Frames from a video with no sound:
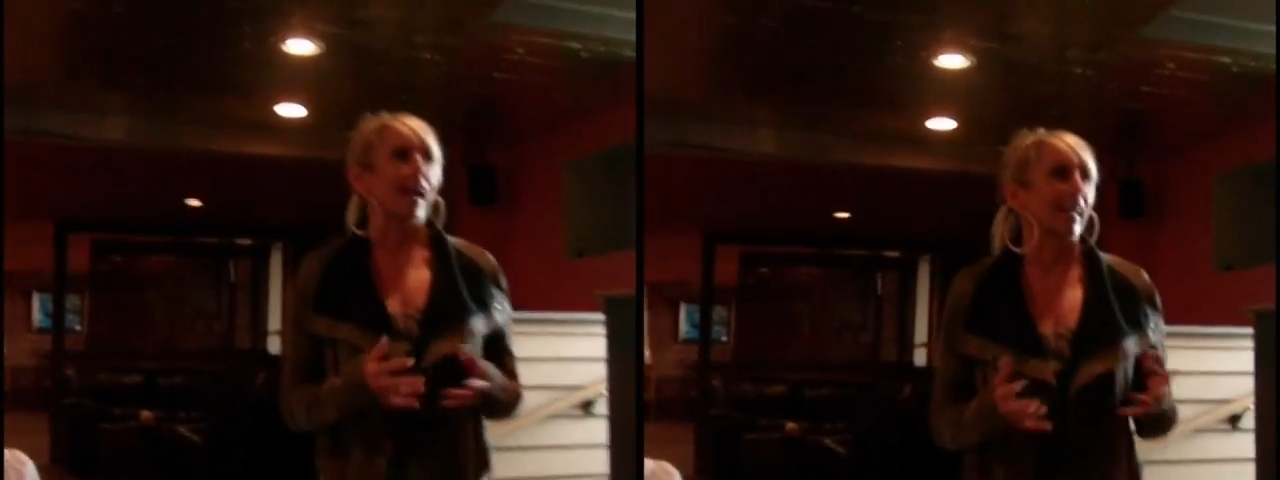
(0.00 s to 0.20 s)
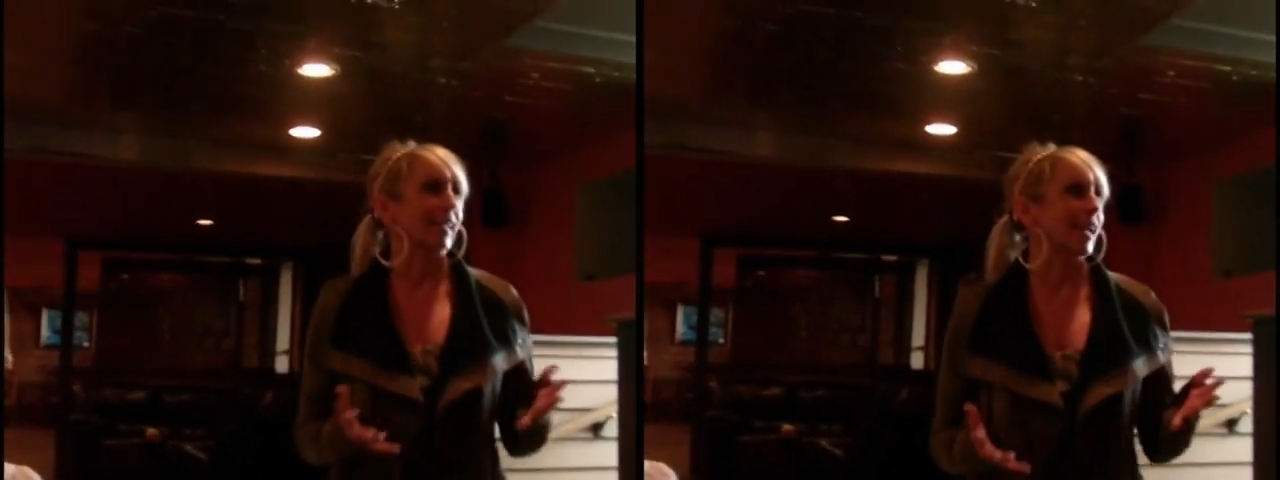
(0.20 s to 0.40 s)

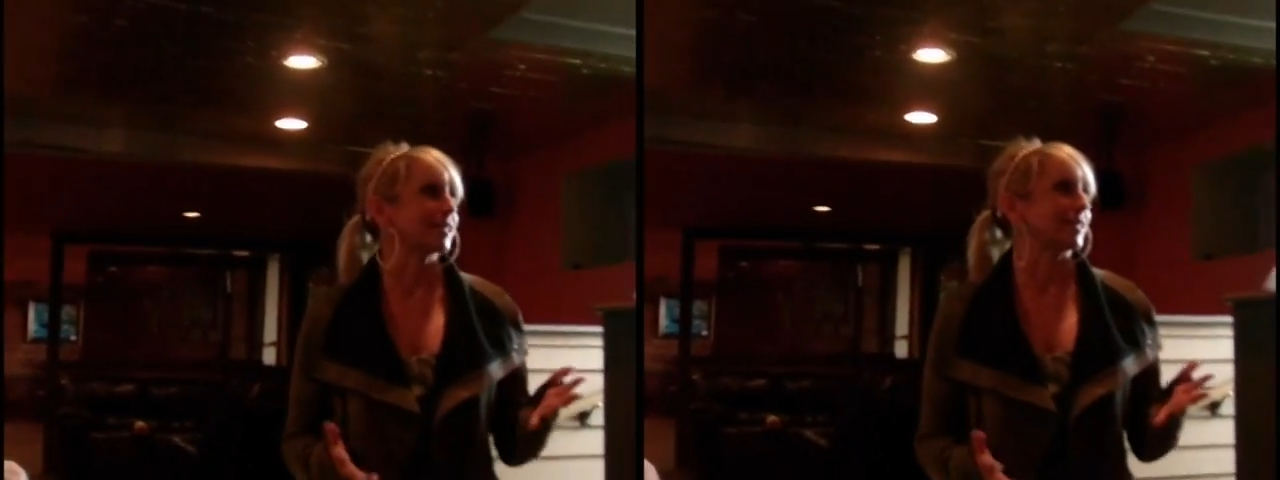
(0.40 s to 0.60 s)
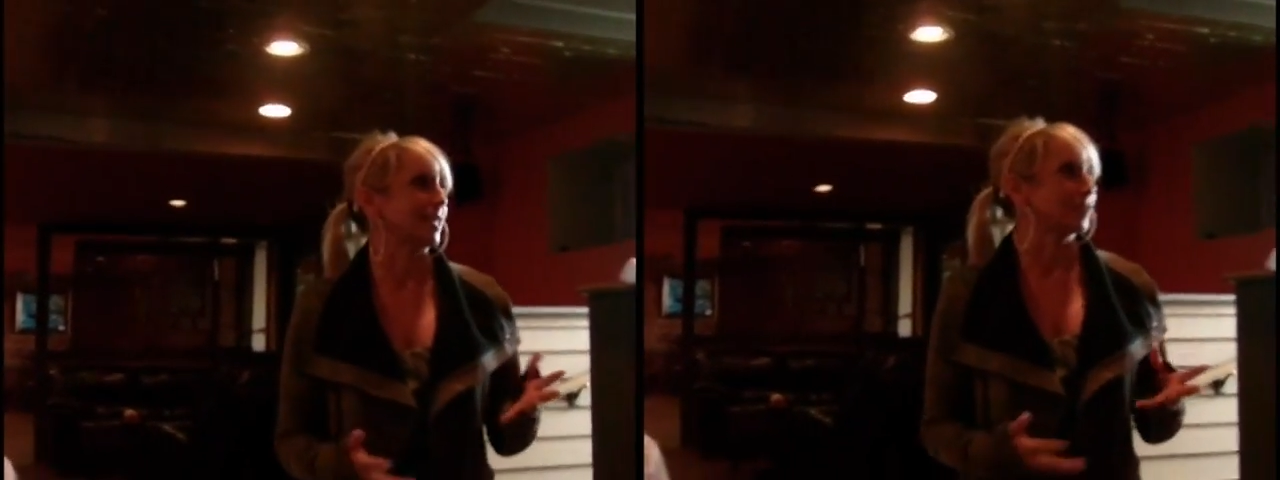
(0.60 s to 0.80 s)
can I
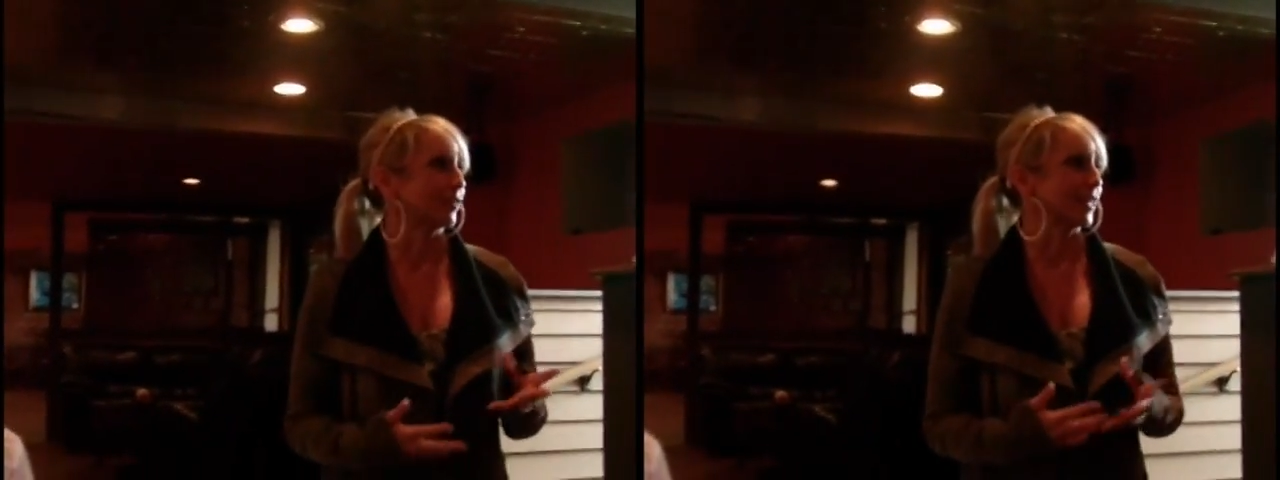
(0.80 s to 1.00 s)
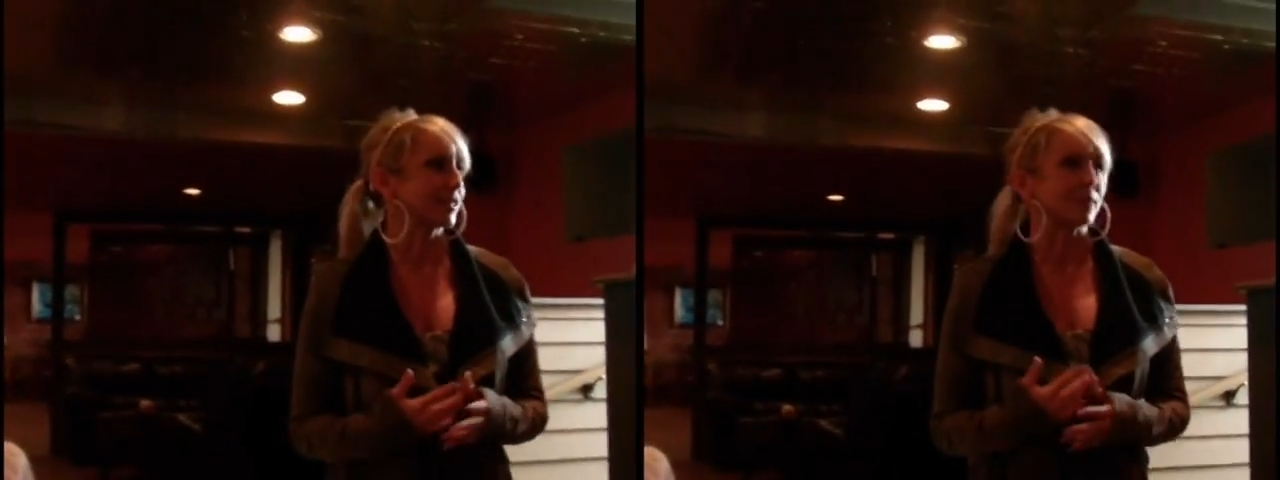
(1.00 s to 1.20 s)
see your
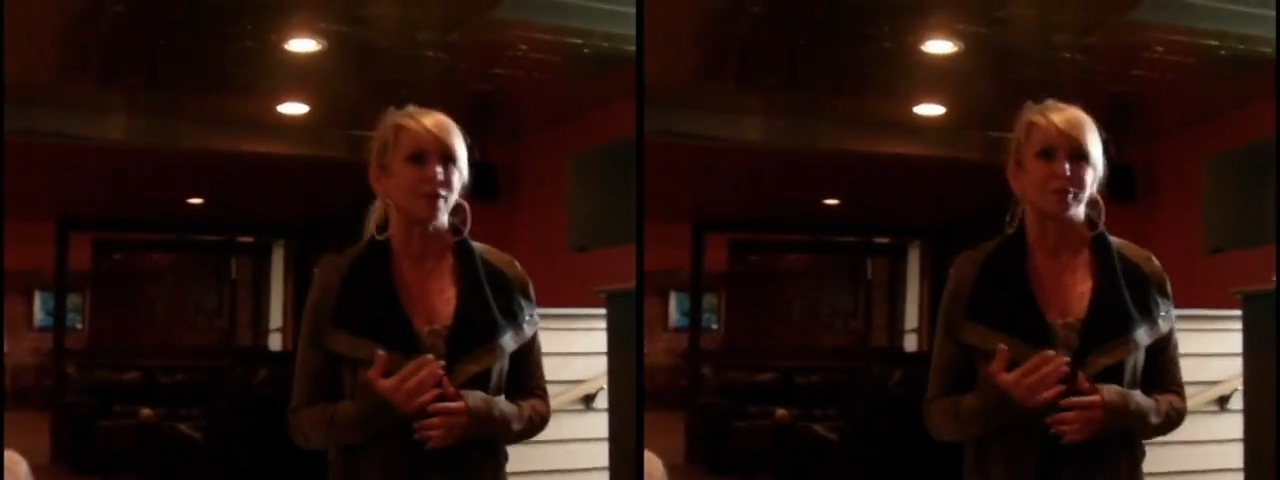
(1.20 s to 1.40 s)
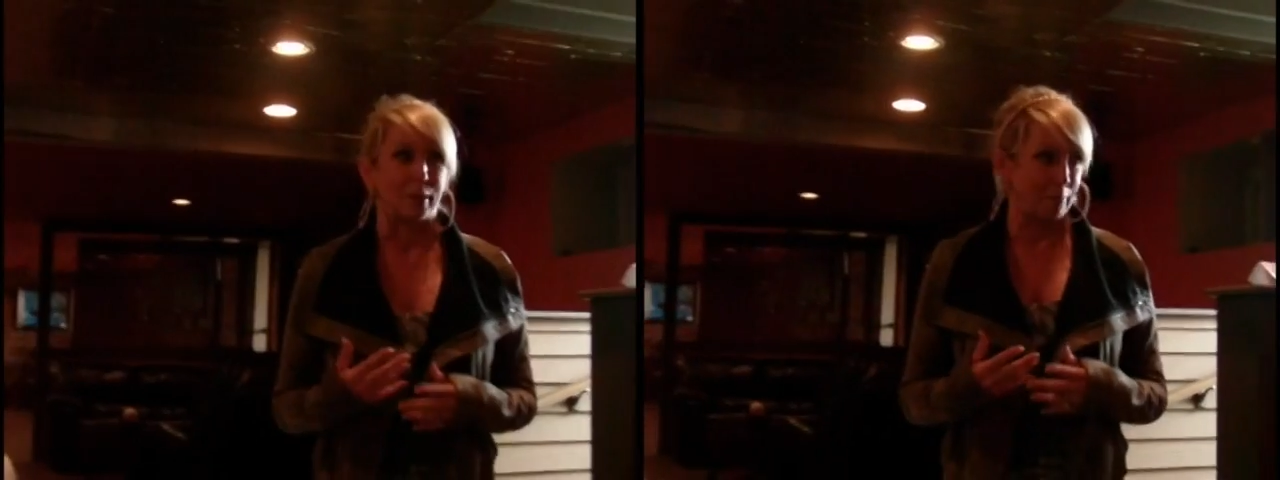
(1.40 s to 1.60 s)
list? It
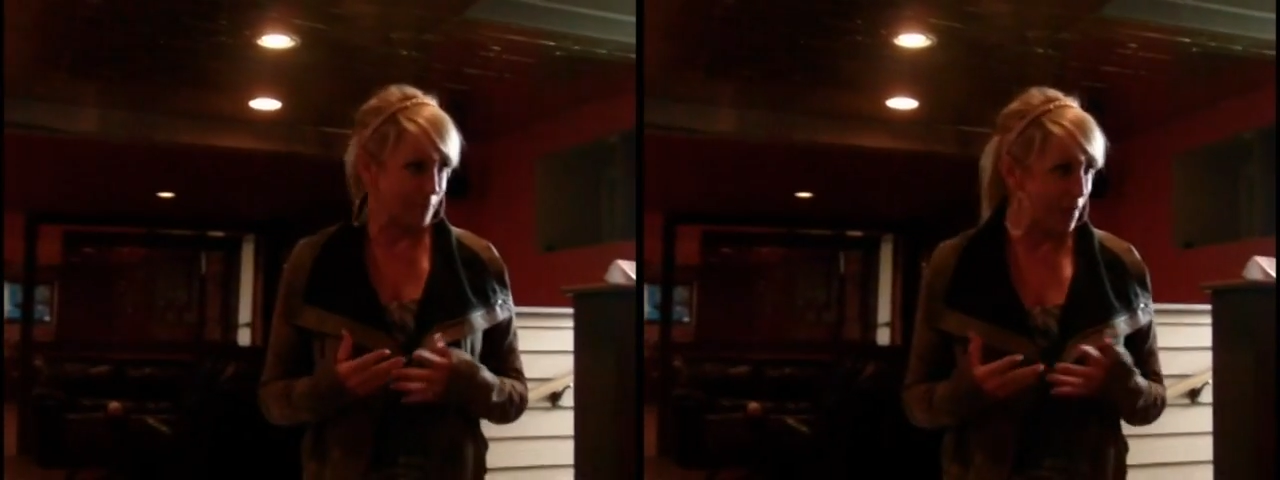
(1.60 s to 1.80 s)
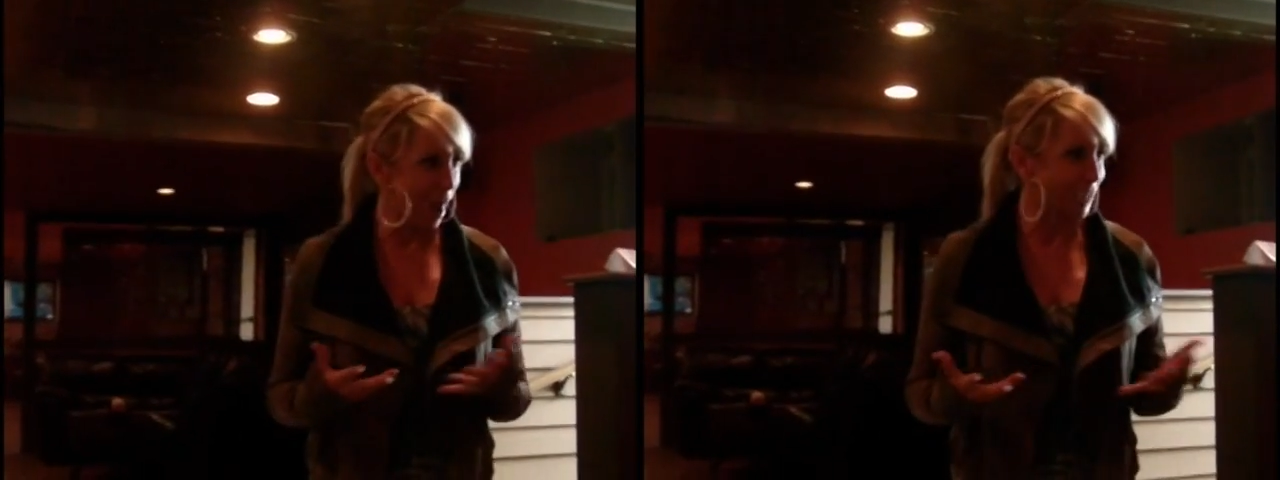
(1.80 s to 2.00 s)
must be
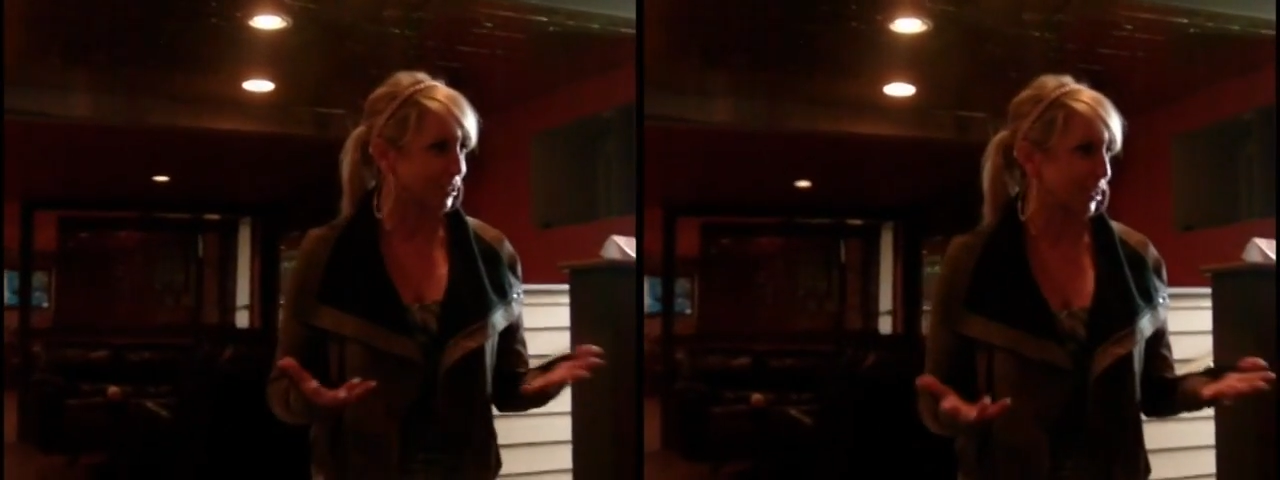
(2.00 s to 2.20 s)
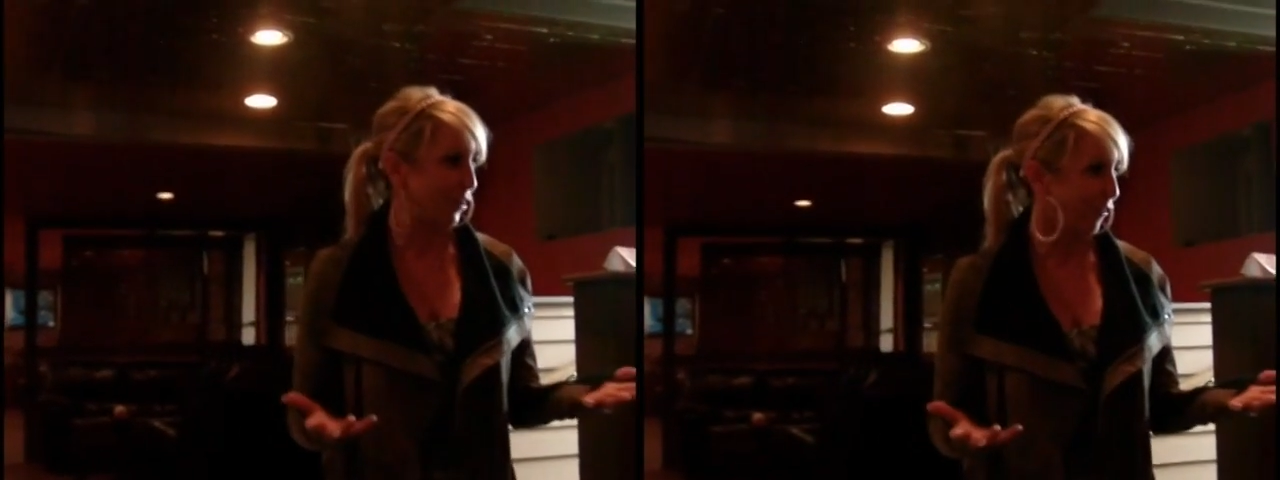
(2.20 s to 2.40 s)

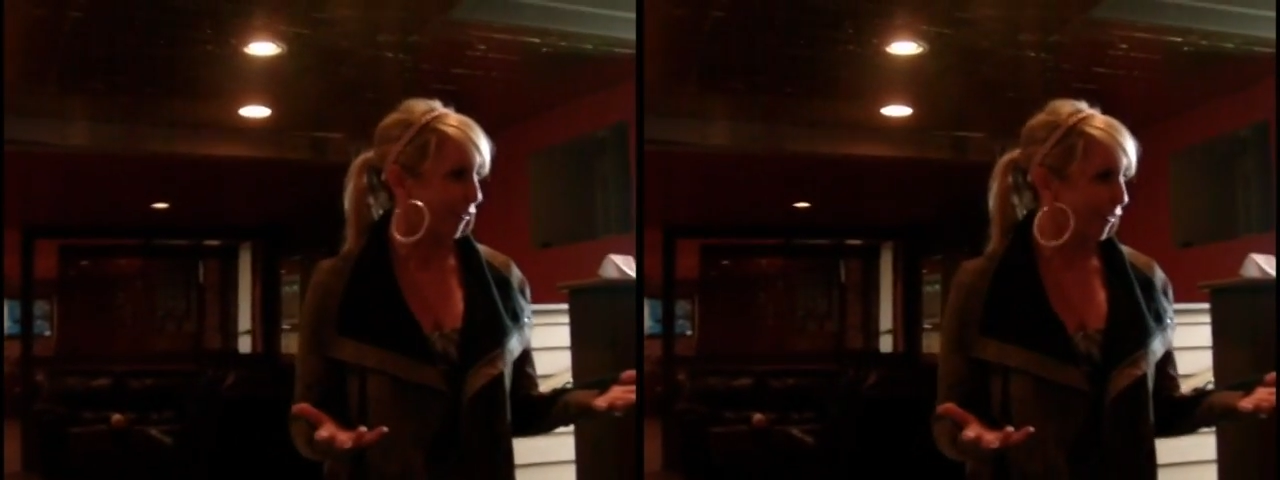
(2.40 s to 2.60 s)
magical."